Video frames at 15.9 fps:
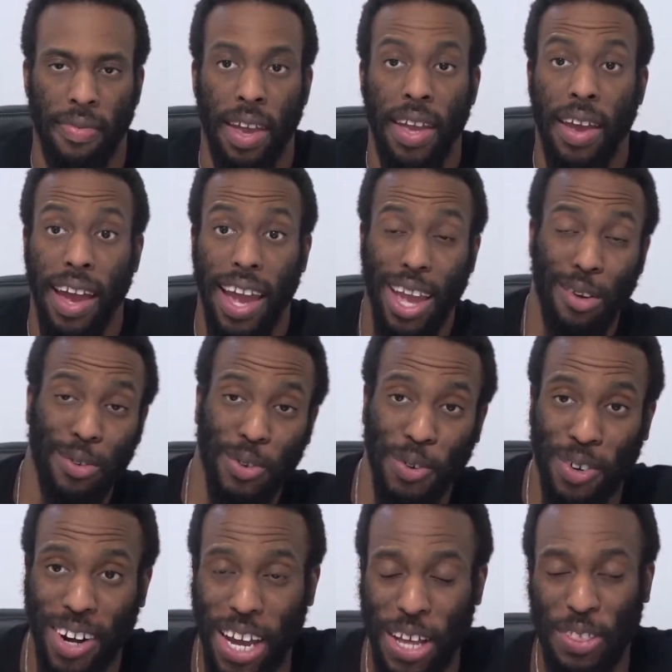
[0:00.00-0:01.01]
Hey, what's
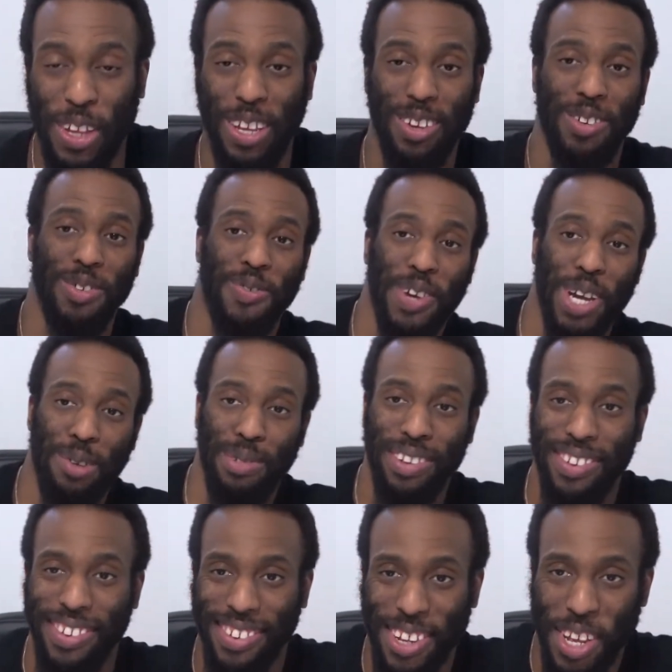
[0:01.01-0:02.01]
going on out there, YouTube family?
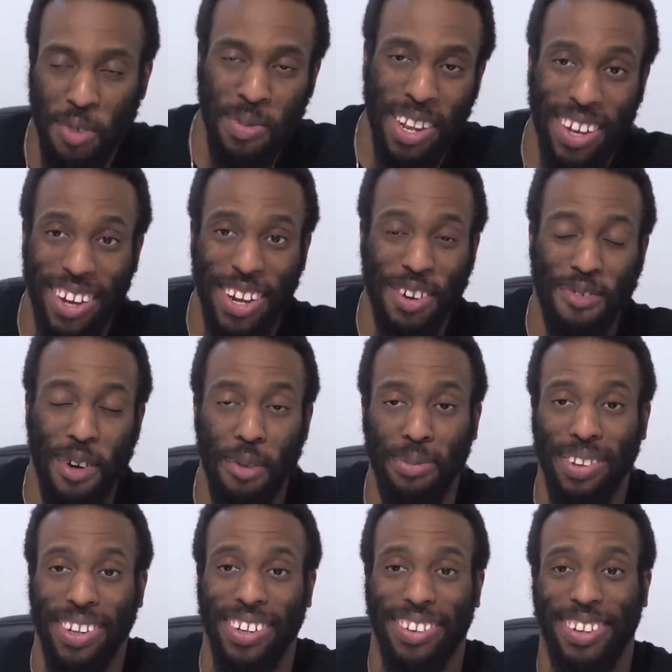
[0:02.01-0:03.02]
This is Sammy Lager here
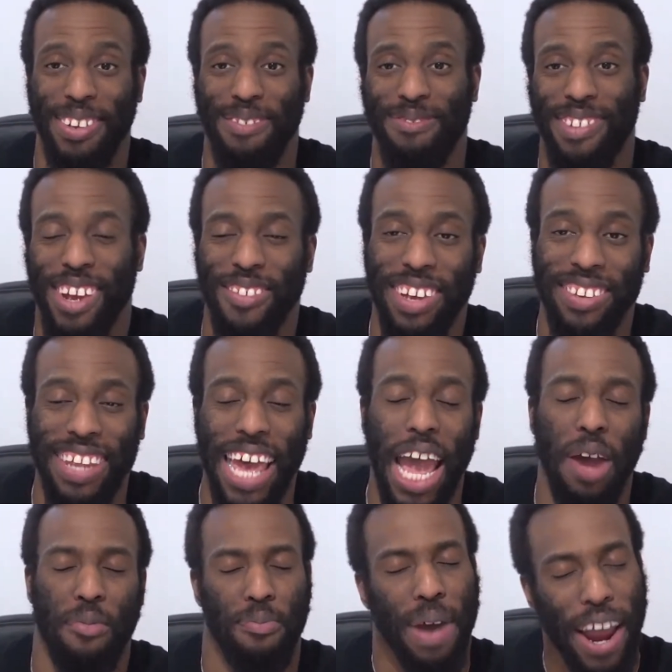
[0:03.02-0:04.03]
representing Team JBS. I
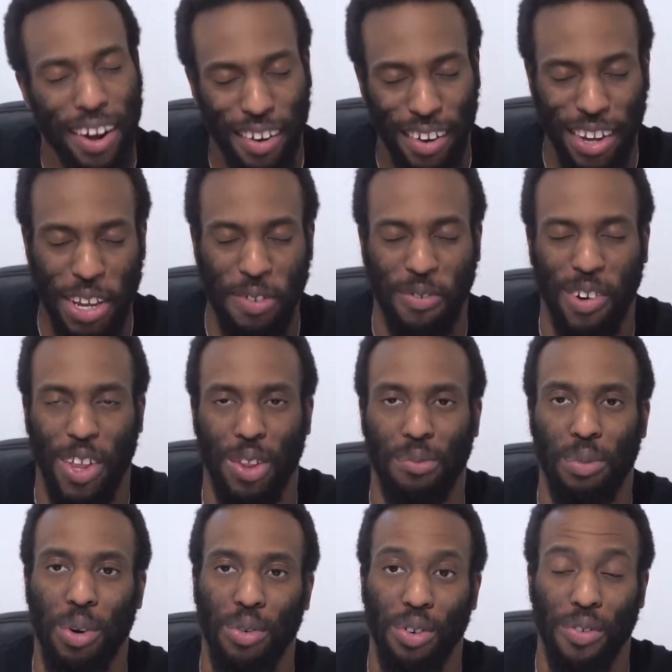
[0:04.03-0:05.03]
am back here again for another
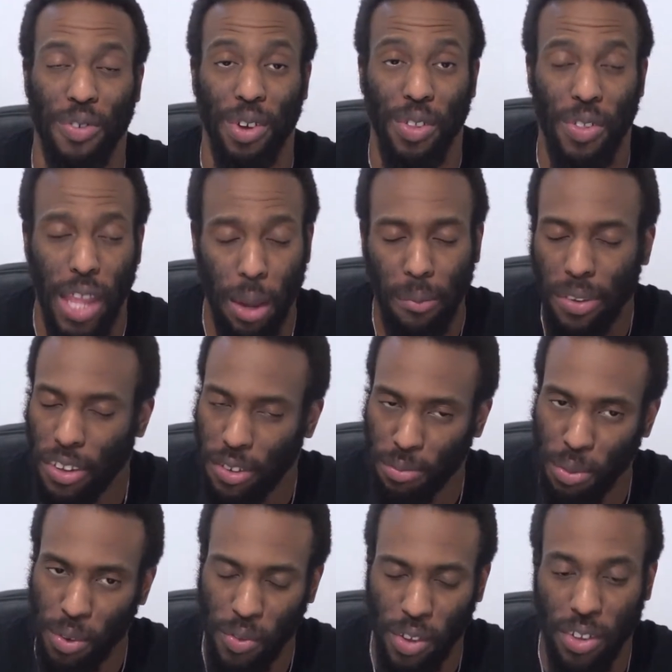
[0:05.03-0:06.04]
movie review. The name of this
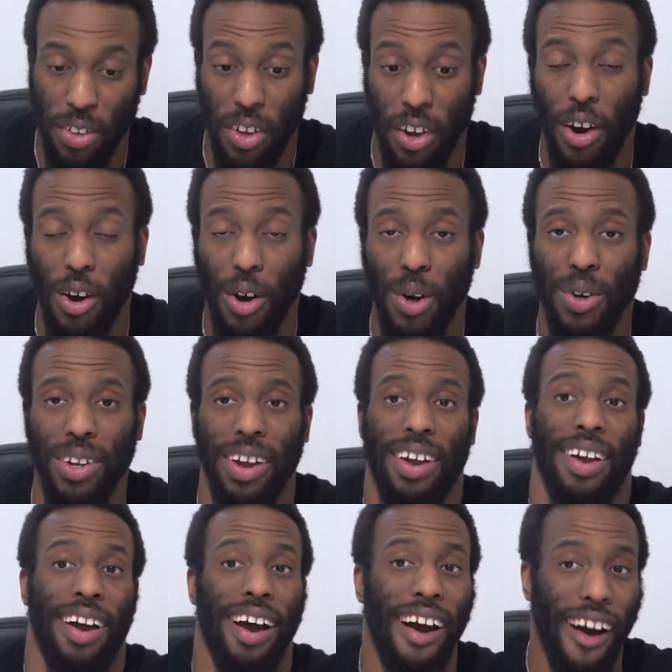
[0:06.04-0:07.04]
movie is called
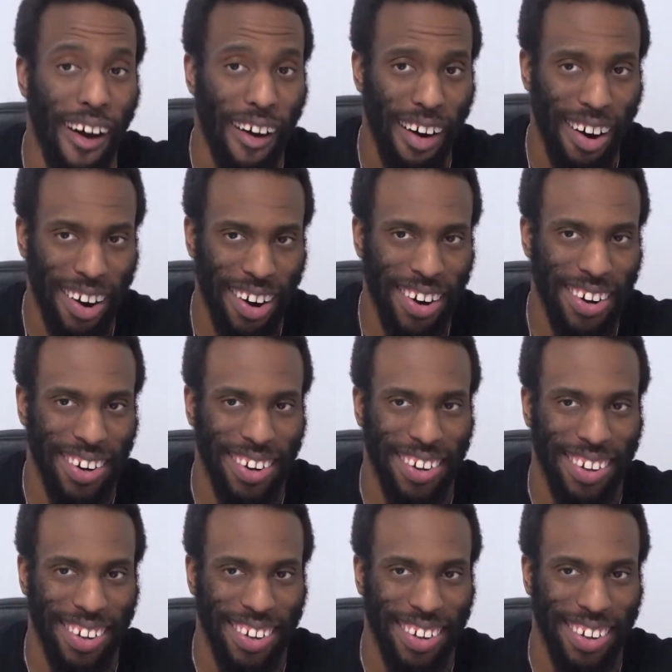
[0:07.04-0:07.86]
R$J.